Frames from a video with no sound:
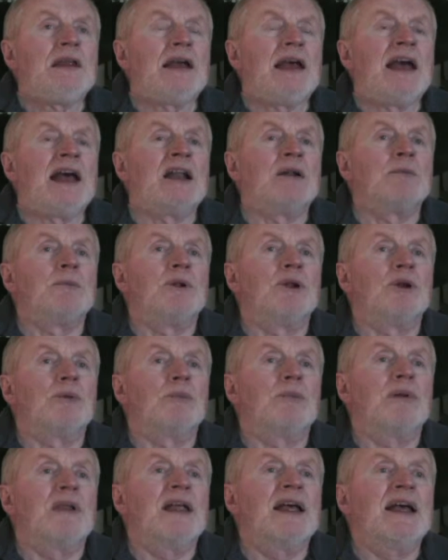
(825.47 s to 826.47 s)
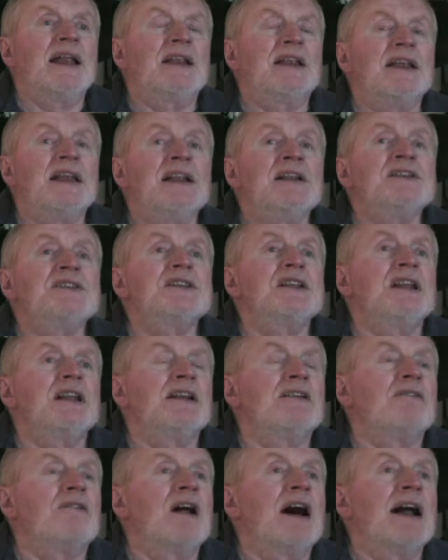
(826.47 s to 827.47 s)
animal or plant,
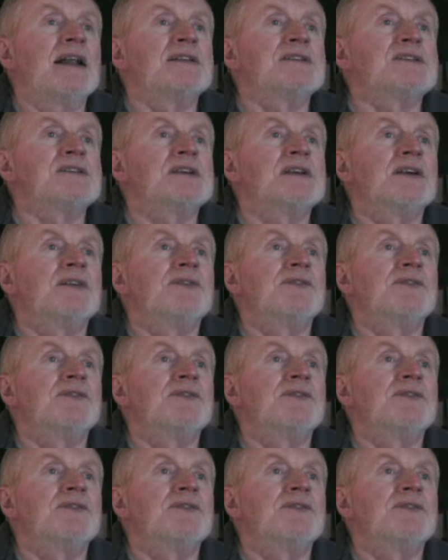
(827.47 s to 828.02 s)
instantly rots.